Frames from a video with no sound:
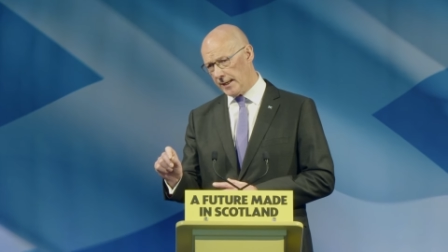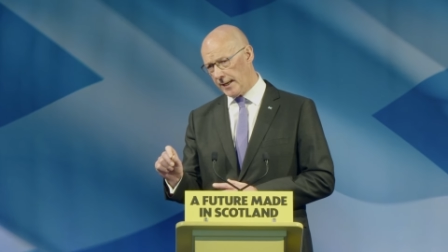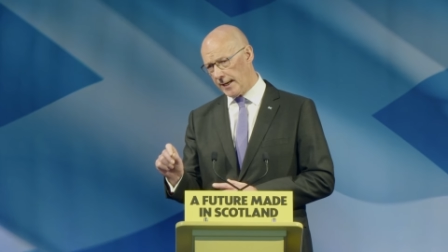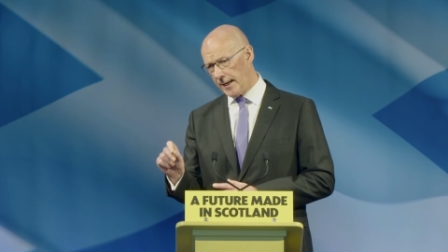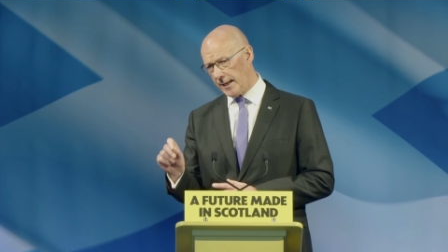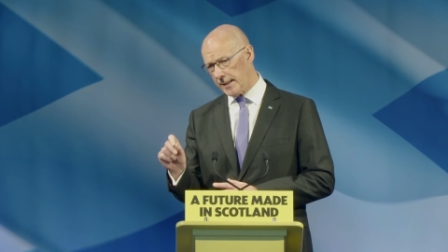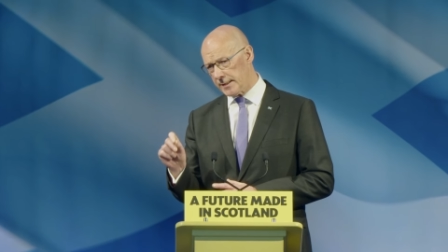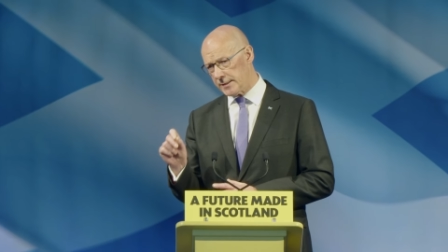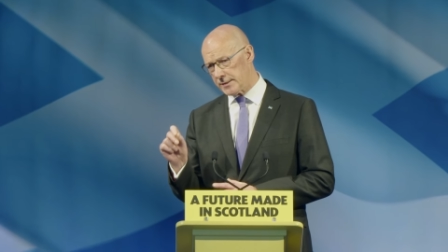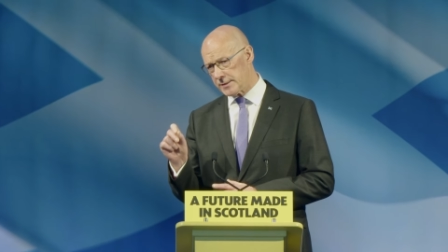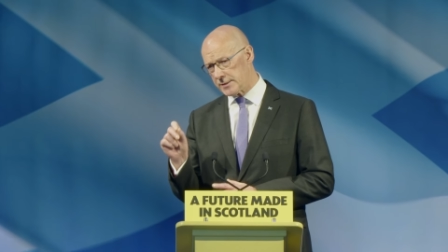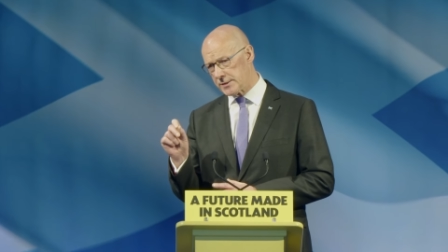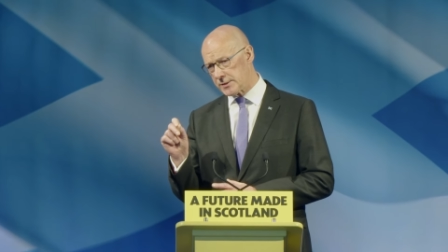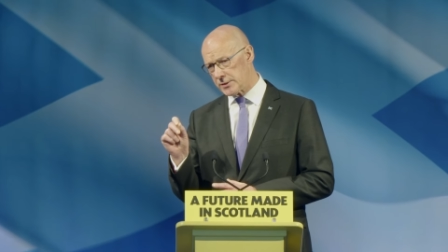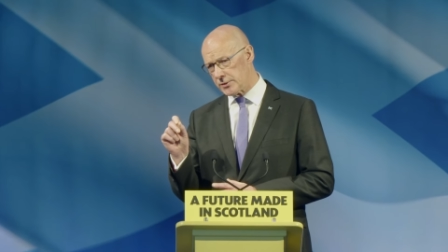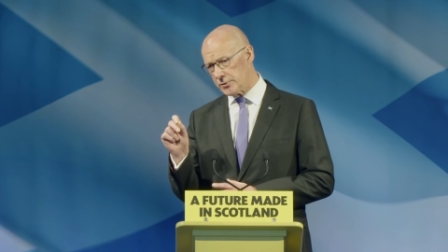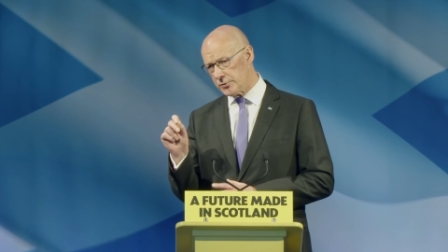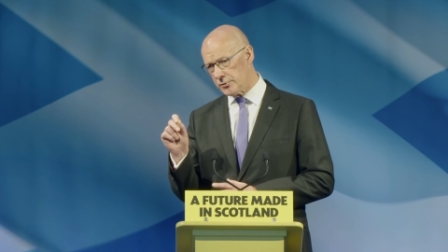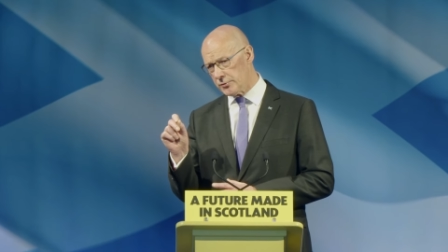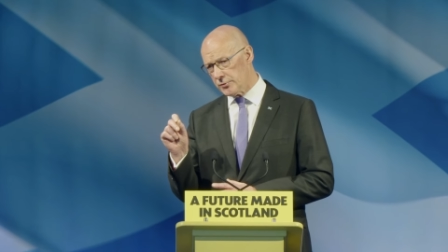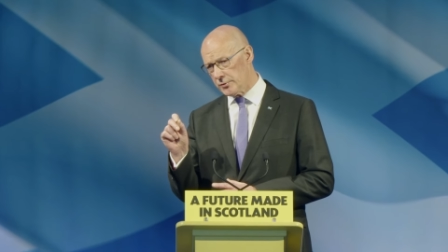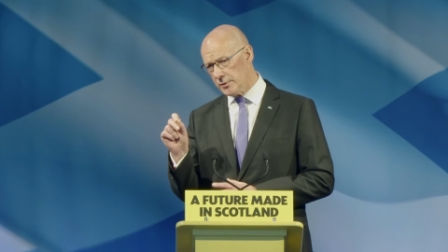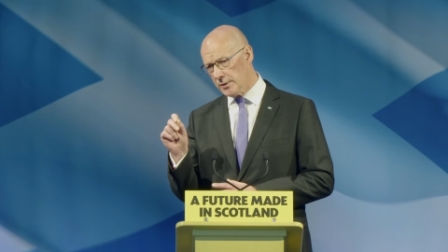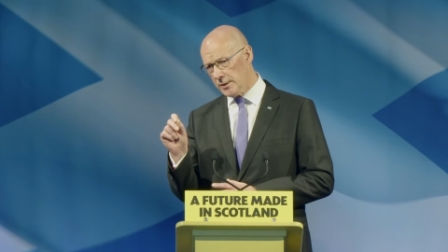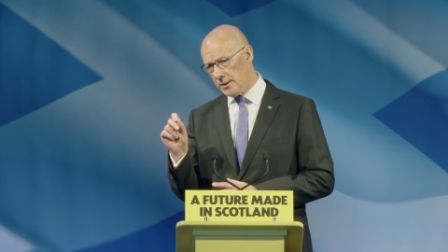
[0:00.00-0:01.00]
and
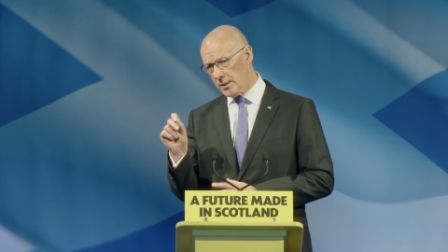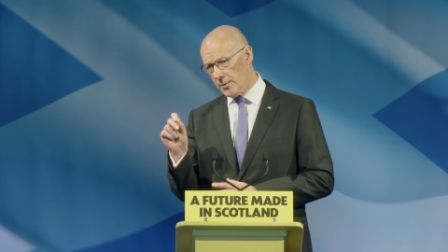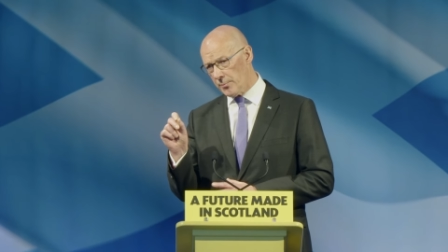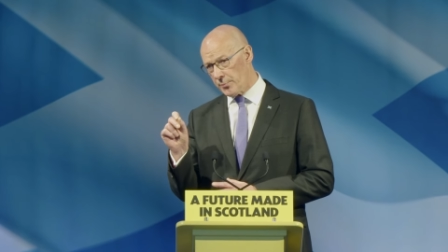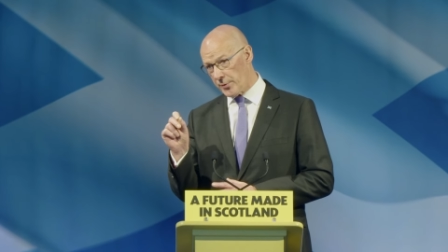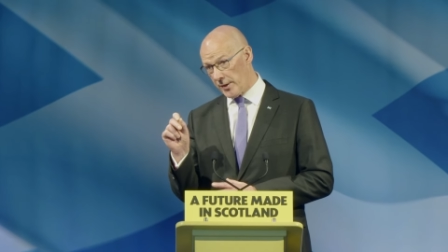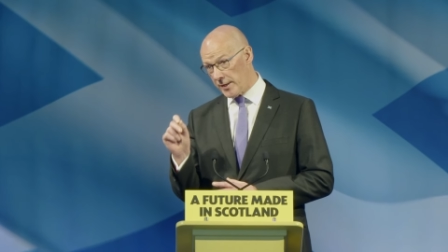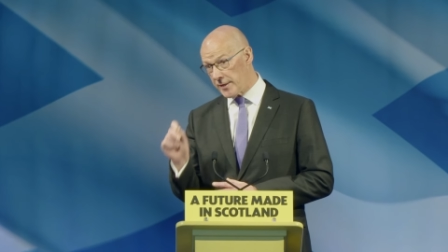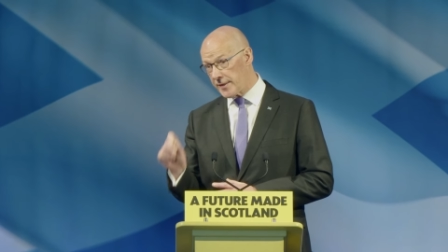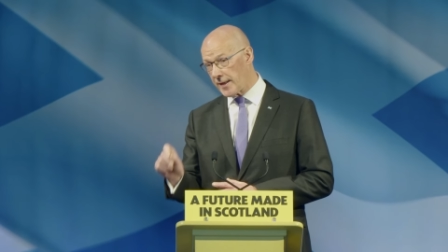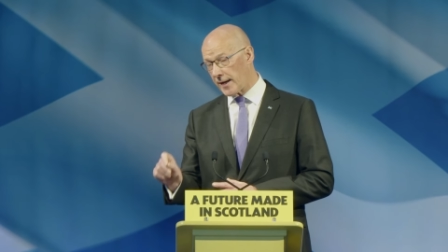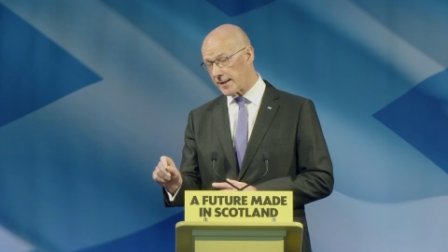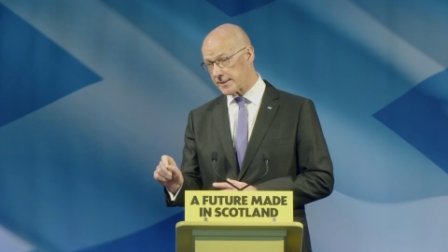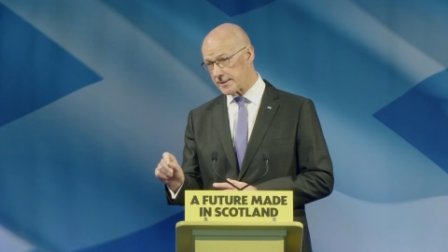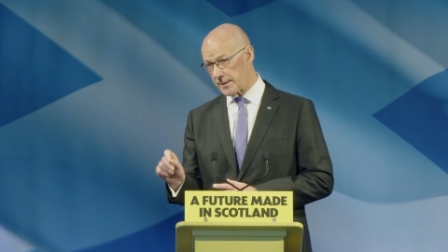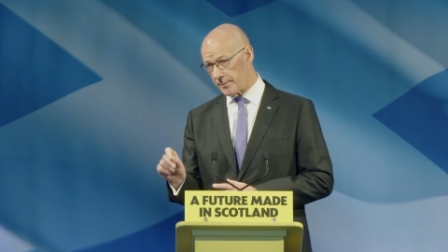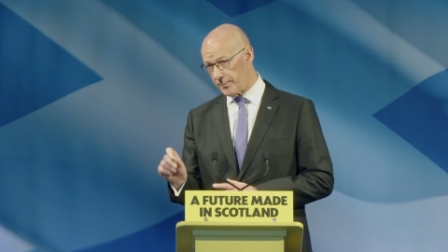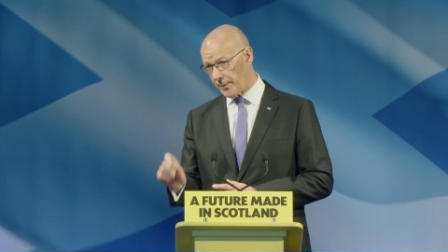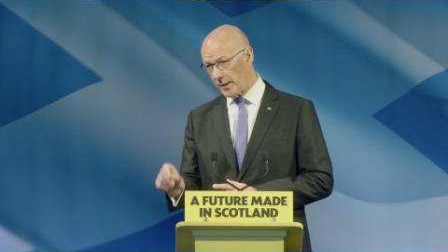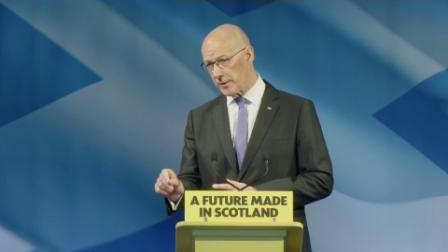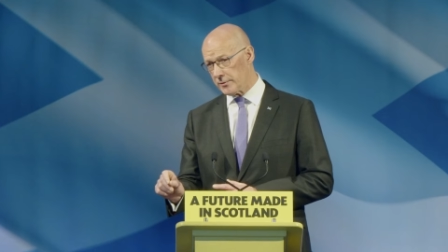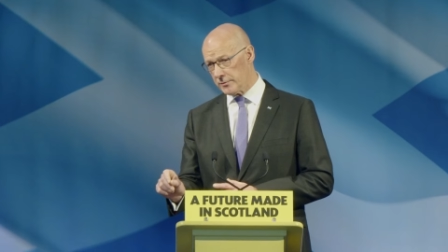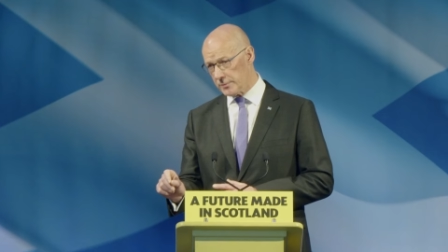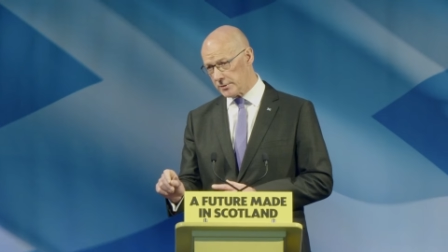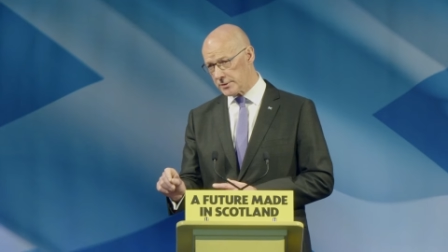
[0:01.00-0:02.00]
to bring that
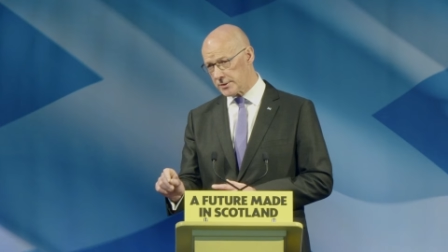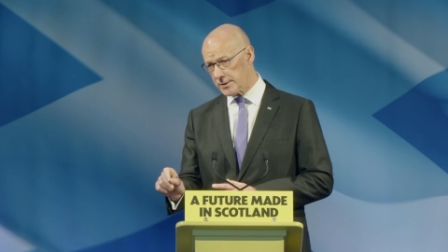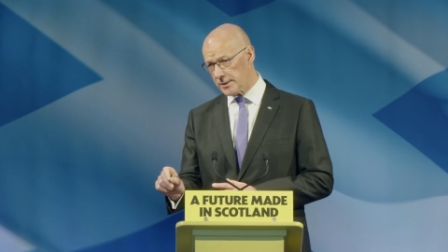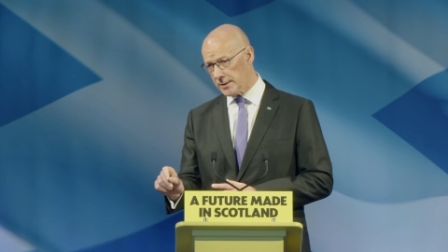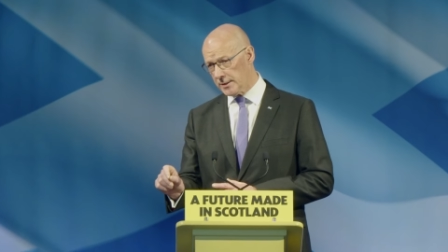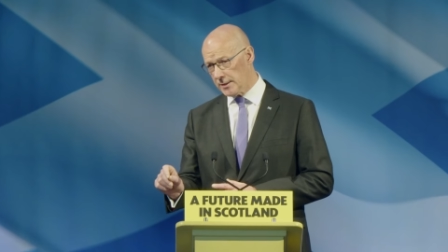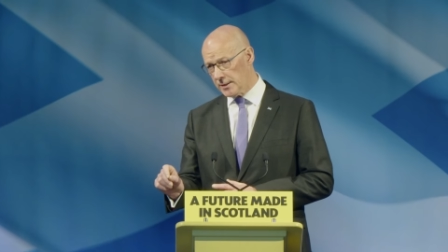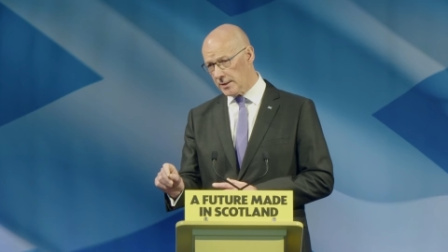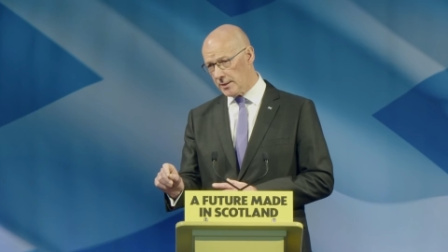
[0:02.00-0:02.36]
about